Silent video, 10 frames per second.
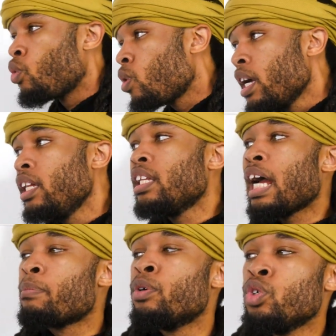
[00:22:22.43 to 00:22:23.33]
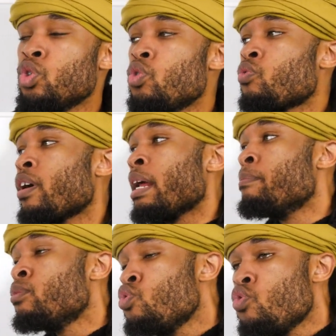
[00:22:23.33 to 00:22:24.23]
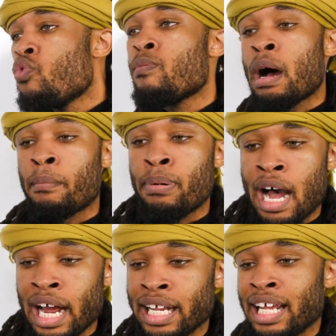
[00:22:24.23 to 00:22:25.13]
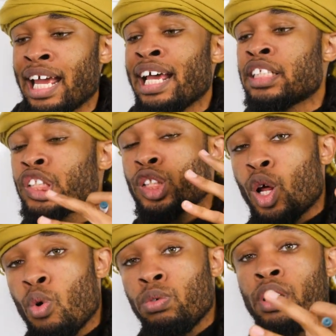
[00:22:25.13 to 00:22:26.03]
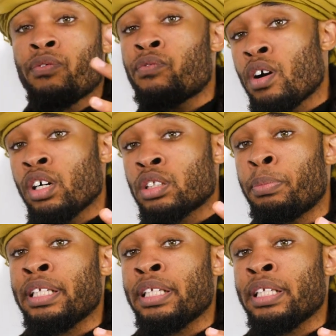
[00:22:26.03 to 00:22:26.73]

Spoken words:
really like maneuver and move my body slowly first,